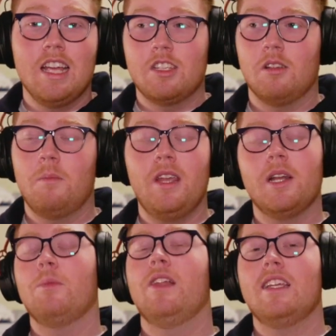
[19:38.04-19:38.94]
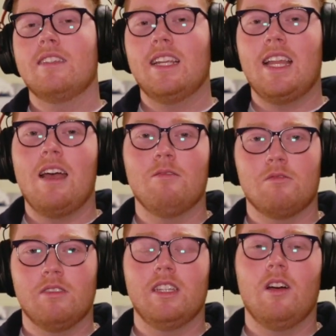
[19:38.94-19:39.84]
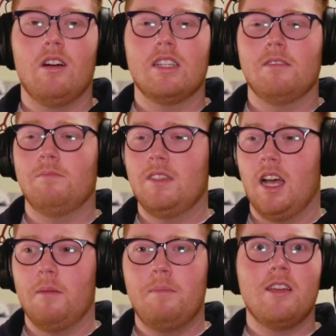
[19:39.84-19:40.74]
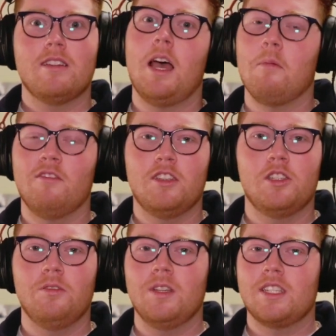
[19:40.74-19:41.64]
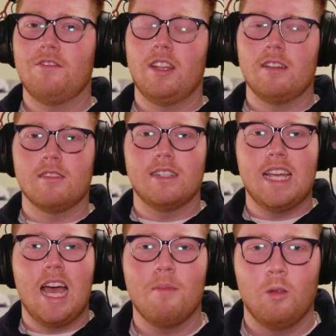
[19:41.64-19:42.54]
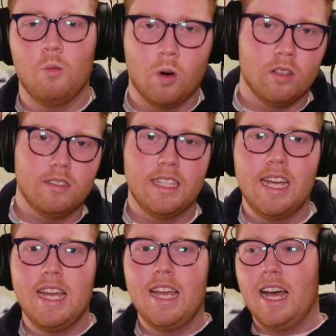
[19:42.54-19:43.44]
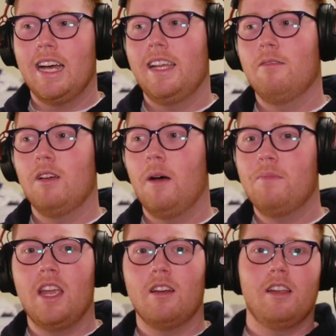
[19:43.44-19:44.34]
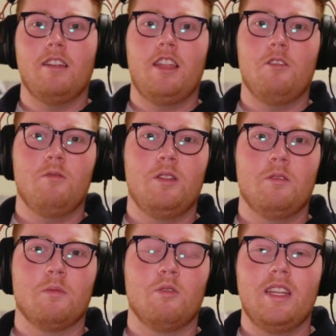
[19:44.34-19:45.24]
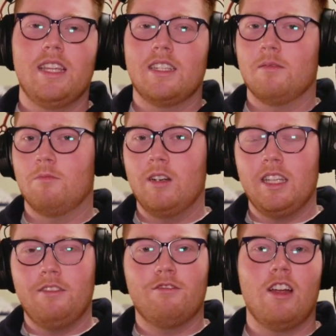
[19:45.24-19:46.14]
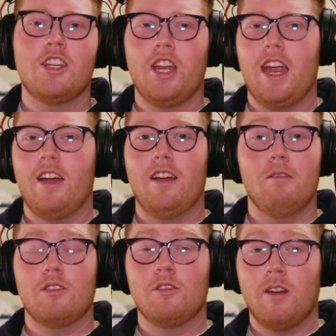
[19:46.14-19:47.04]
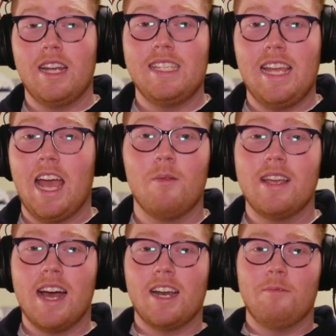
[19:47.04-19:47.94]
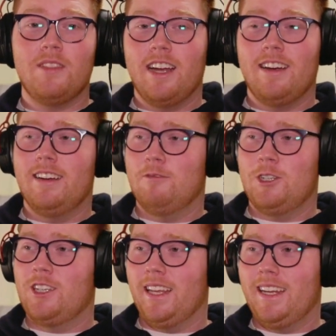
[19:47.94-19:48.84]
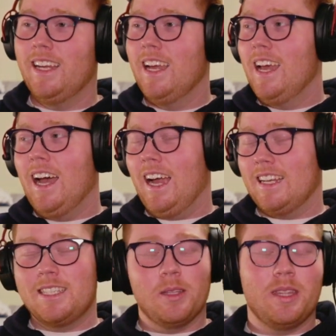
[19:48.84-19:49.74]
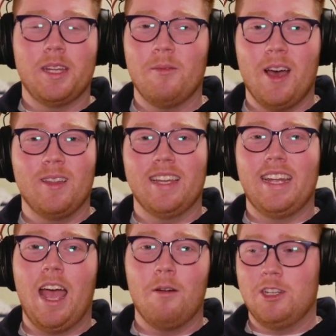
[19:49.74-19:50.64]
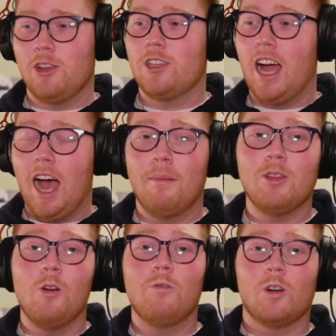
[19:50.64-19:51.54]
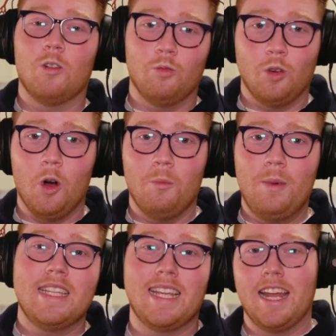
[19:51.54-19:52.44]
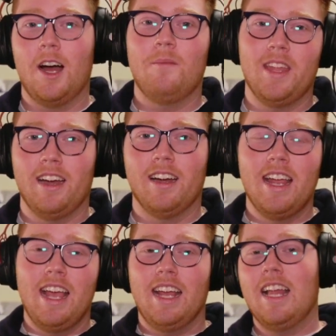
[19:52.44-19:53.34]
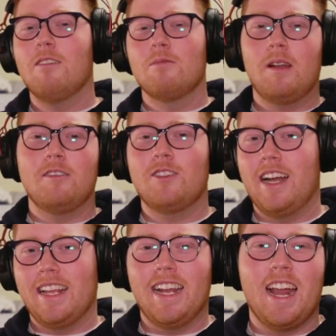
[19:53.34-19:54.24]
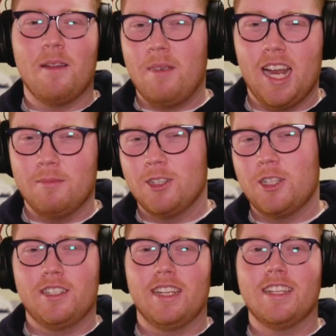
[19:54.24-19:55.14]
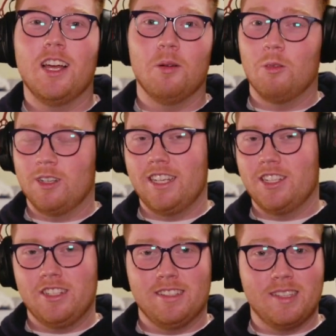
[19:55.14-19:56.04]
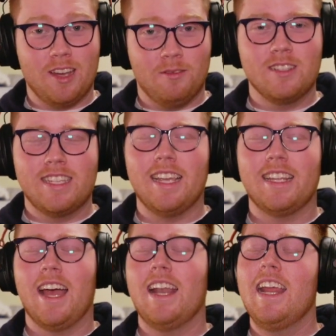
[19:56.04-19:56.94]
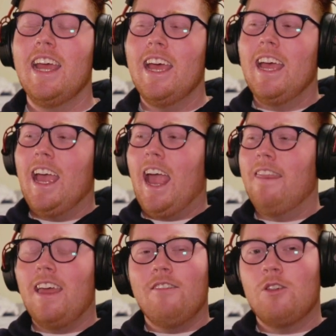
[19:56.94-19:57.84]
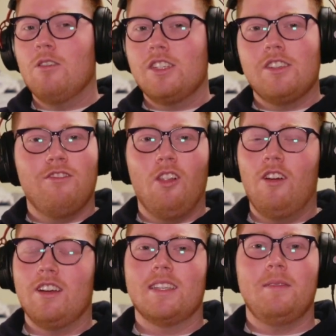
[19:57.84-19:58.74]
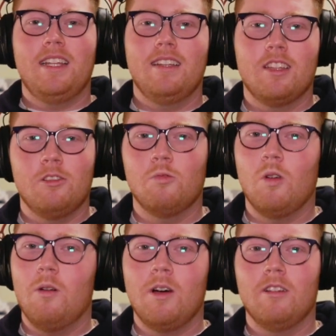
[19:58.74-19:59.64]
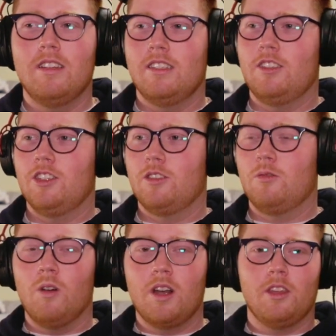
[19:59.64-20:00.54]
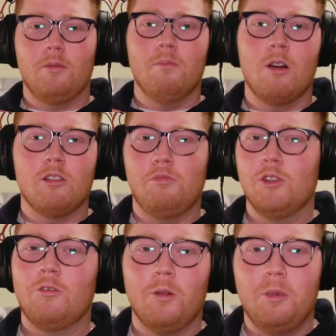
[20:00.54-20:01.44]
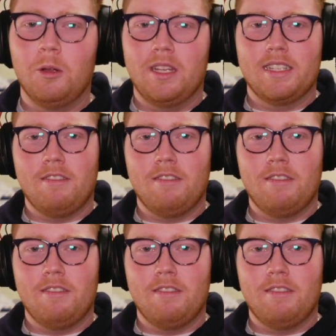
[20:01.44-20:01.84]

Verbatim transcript: So to be in a place like that was really awesome. Uh, being on top of Vesuvius, I felt like I was on top of the world. Uh, it, up there, it, you you were breathing some really fresh air. It was crazy how we got up there. It was like, I can still think about like how we just hopped over a rope to get up there. And that was what I was trying to get out of Maddie, but she said teleportation. So we'll take that. And then, of course, Florence. I mean, the Duomo is just one of the most beautiful buildings I've